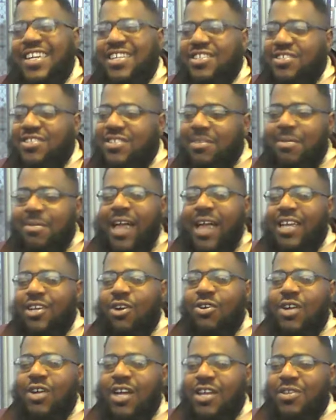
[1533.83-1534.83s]
She'll be like,
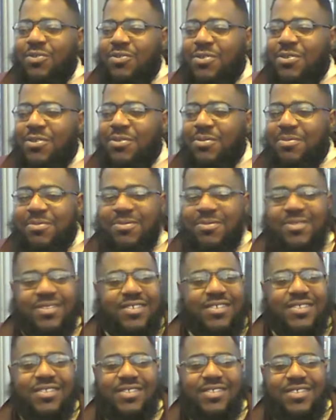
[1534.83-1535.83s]
go to the other room.
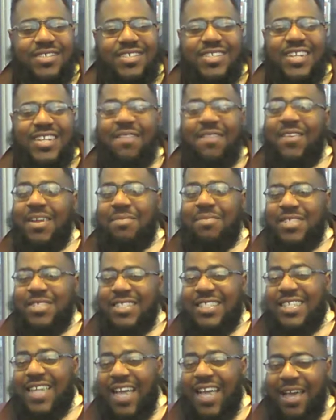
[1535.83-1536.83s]
She'll never let me
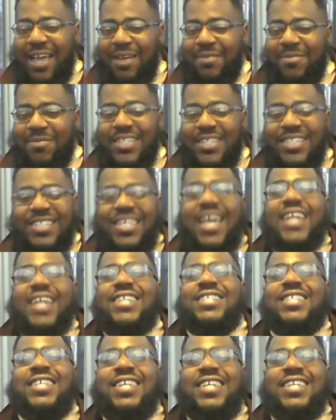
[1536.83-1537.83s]
see that.
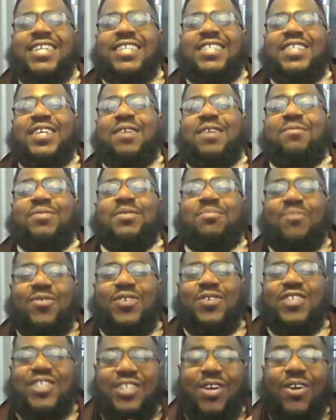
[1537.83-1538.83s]
Sex scenes, it was
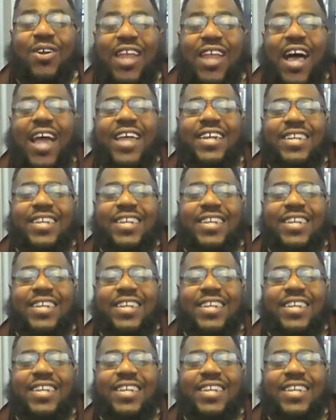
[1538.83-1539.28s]
more so like,